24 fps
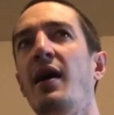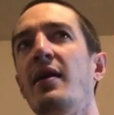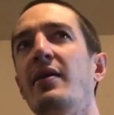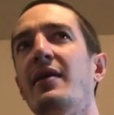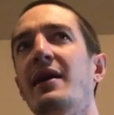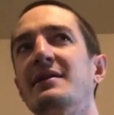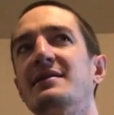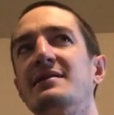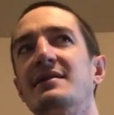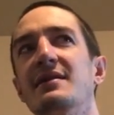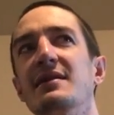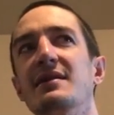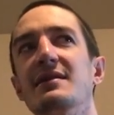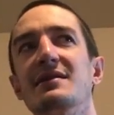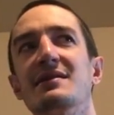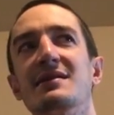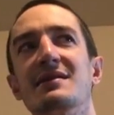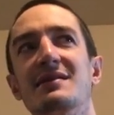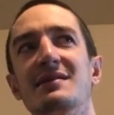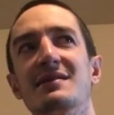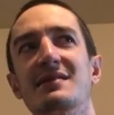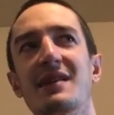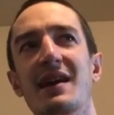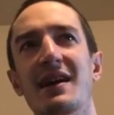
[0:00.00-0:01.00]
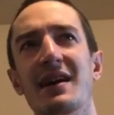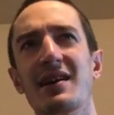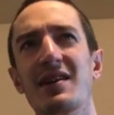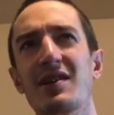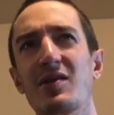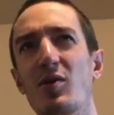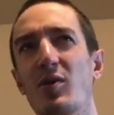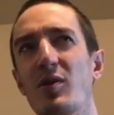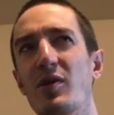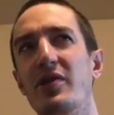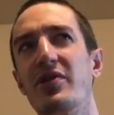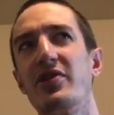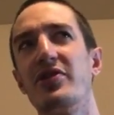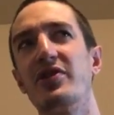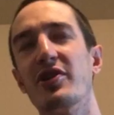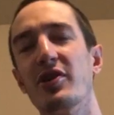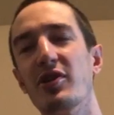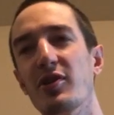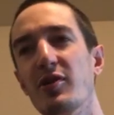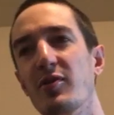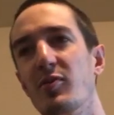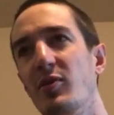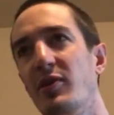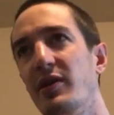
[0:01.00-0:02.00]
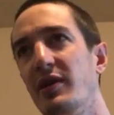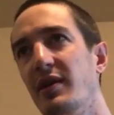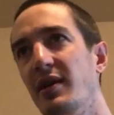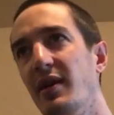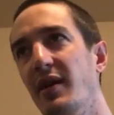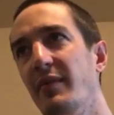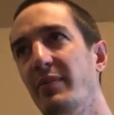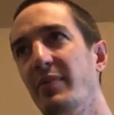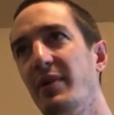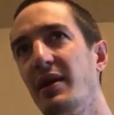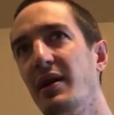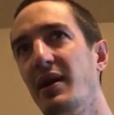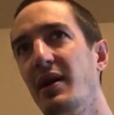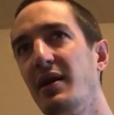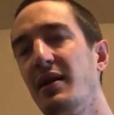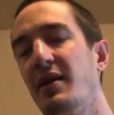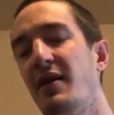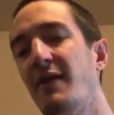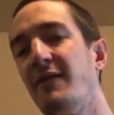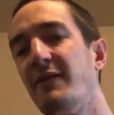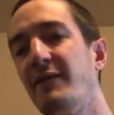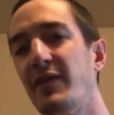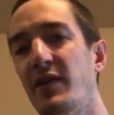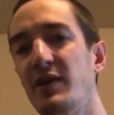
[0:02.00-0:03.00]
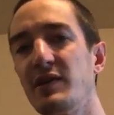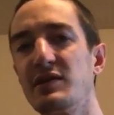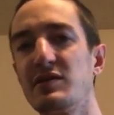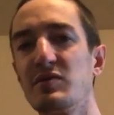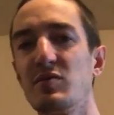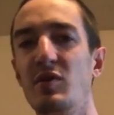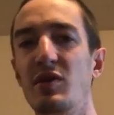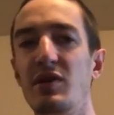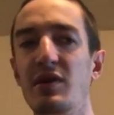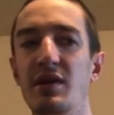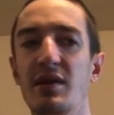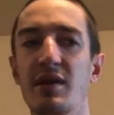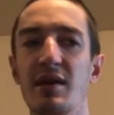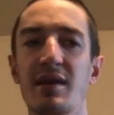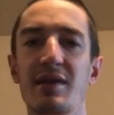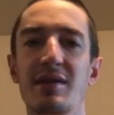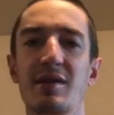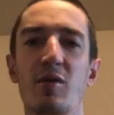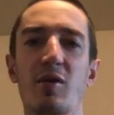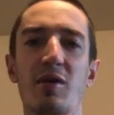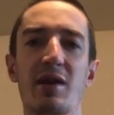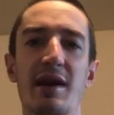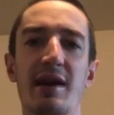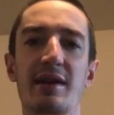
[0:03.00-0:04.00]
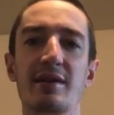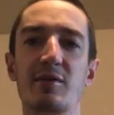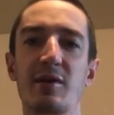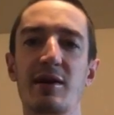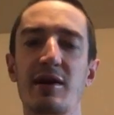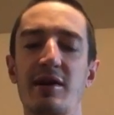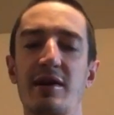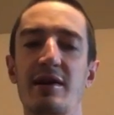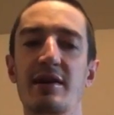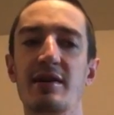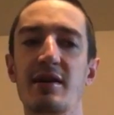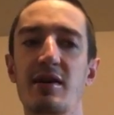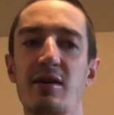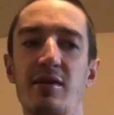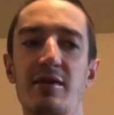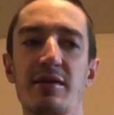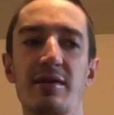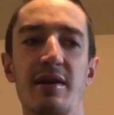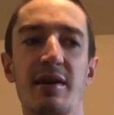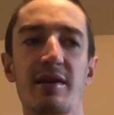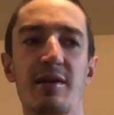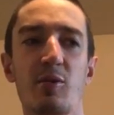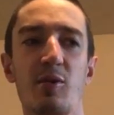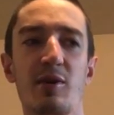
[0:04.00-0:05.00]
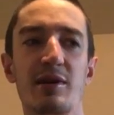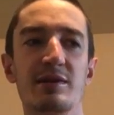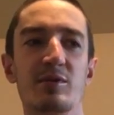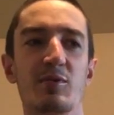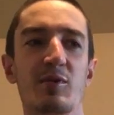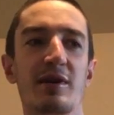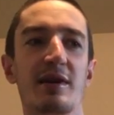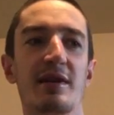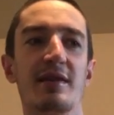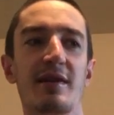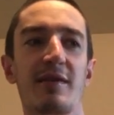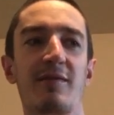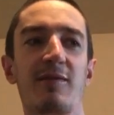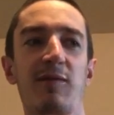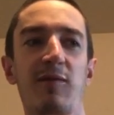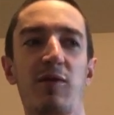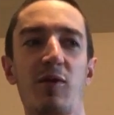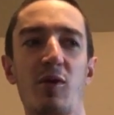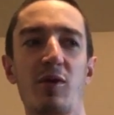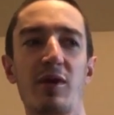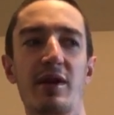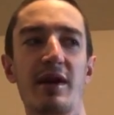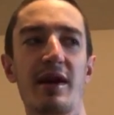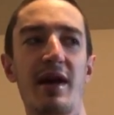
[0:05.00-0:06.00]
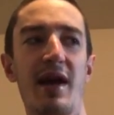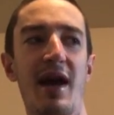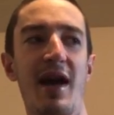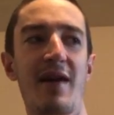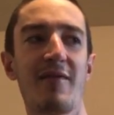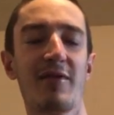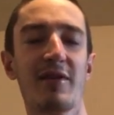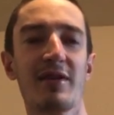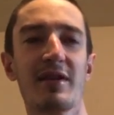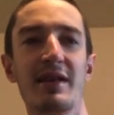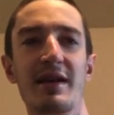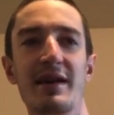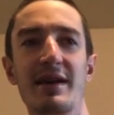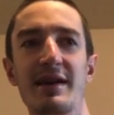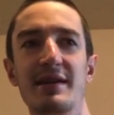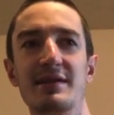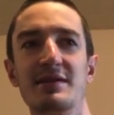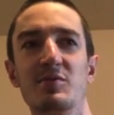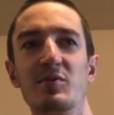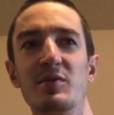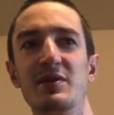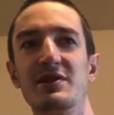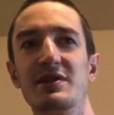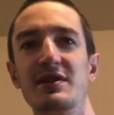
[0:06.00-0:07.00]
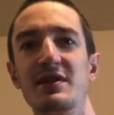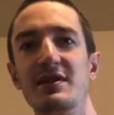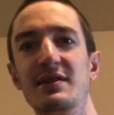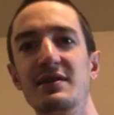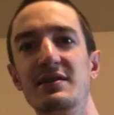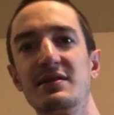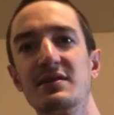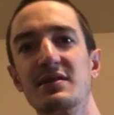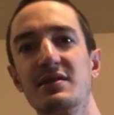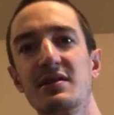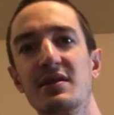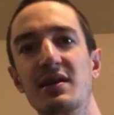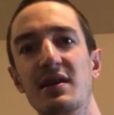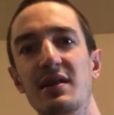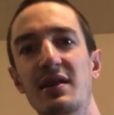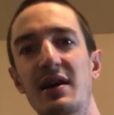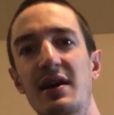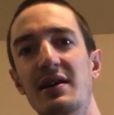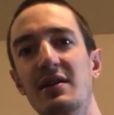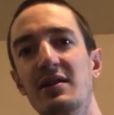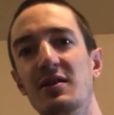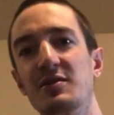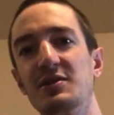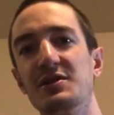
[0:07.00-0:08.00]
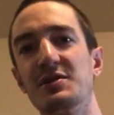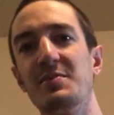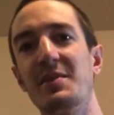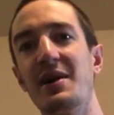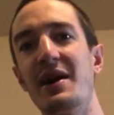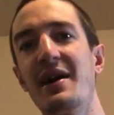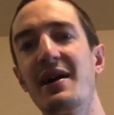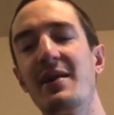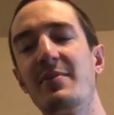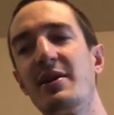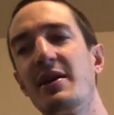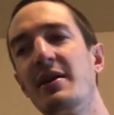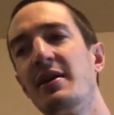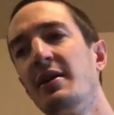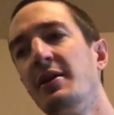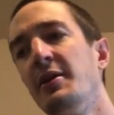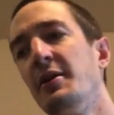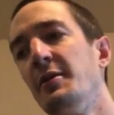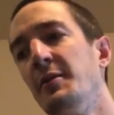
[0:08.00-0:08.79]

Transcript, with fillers: That's the second or third one I've been on. First one in the Orlando area though. The other ones were in the Florida Everglades, which is a lot closer to Miami.